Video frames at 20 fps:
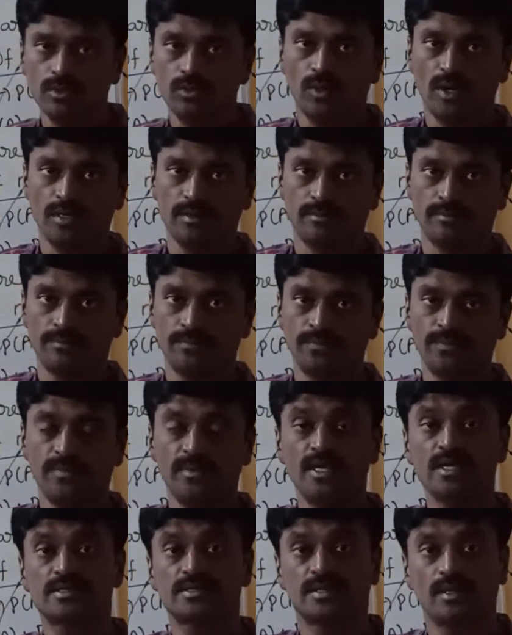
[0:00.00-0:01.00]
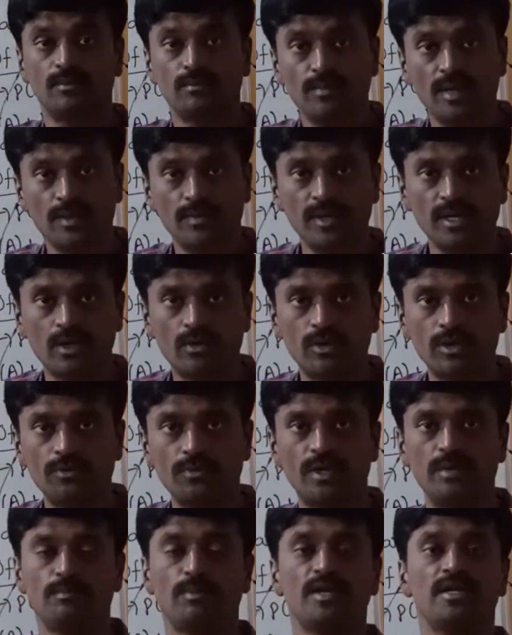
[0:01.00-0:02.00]
1. Their sum may be equal to
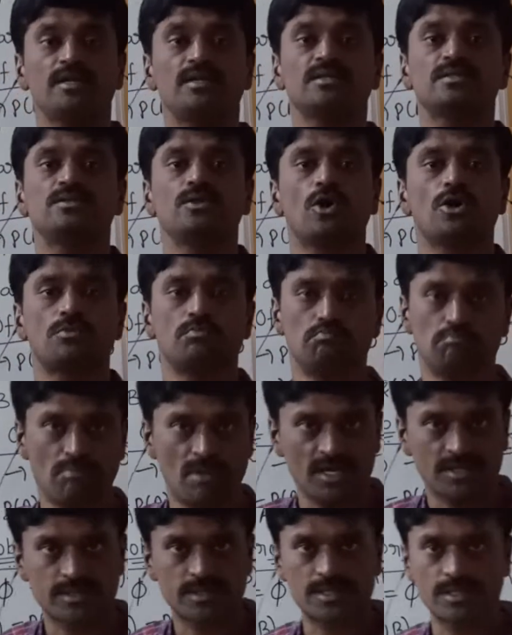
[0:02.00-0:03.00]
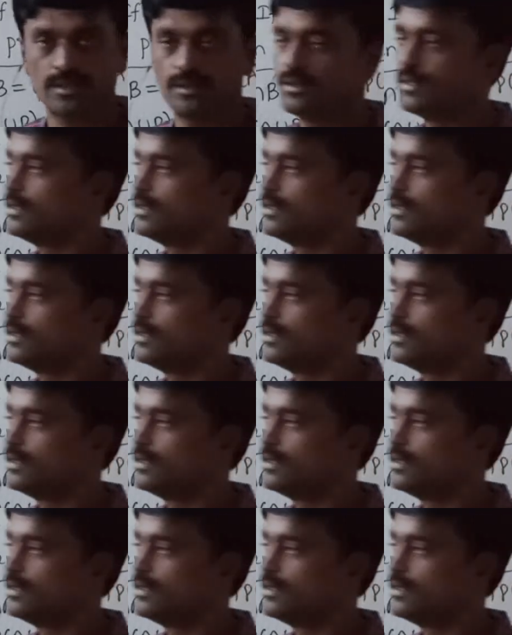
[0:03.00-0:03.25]
1, but it is not must.